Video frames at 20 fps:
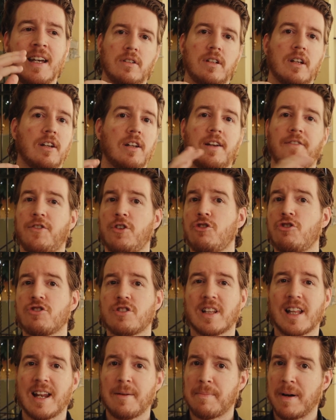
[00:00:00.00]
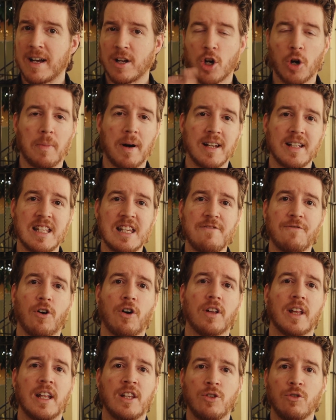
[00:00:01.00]
If you just let it go by
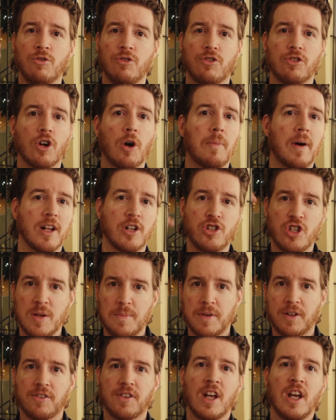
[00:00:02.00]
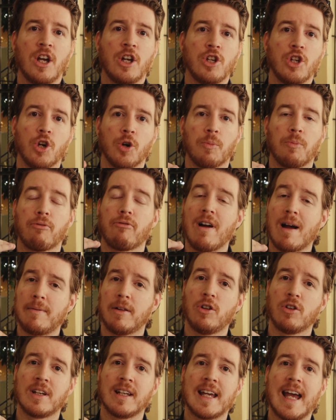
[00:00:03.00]
default and you go by cheapest, you're probably
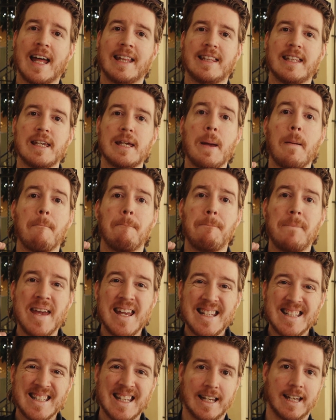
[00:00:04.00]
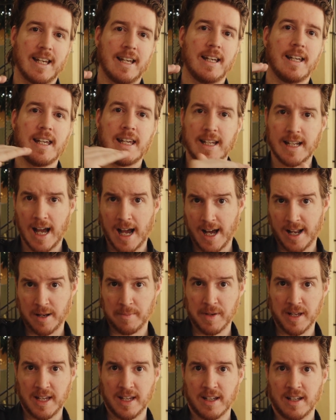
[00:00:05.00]
looking at the basic
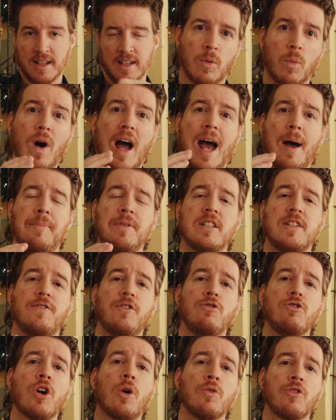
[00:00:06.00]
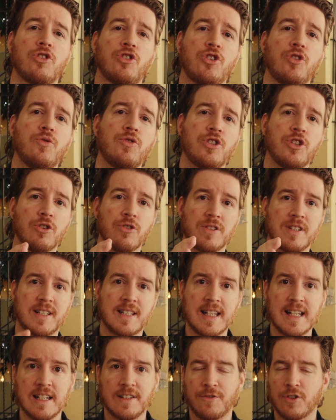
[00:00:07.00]
economy. What happens if you don't choose your
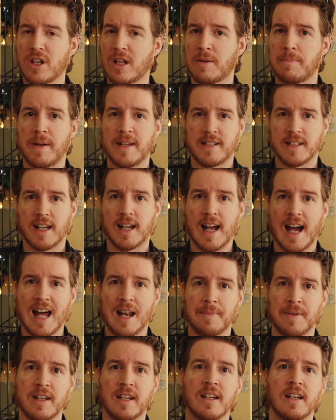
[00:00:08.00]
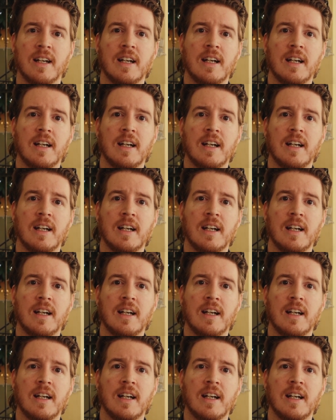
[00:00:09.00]
seat, if you get a basic economy?